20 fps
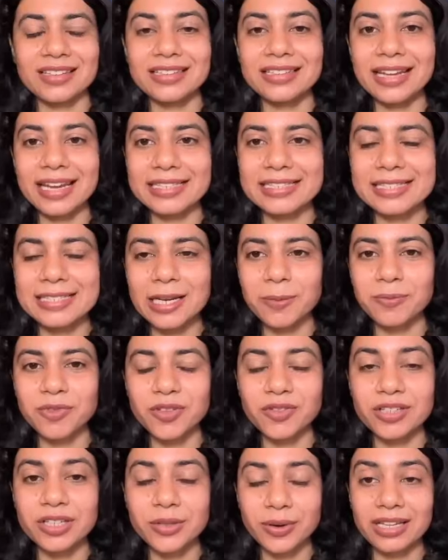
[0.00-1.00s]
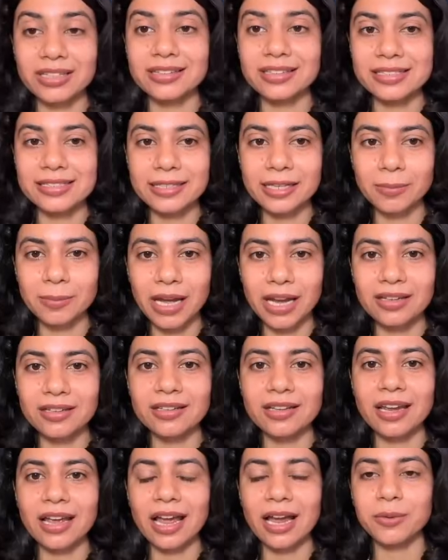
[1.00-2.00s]
Next up, we will run this command.
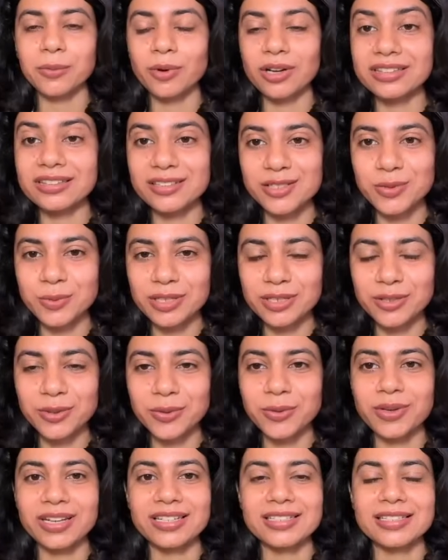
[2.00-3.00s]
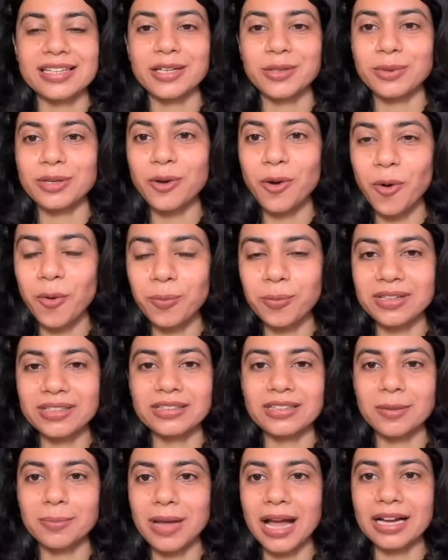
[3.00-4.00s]
And what this will do is it will
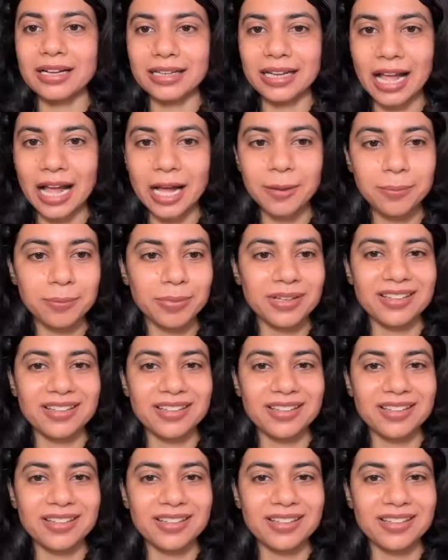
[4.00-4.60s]
open the Mac app.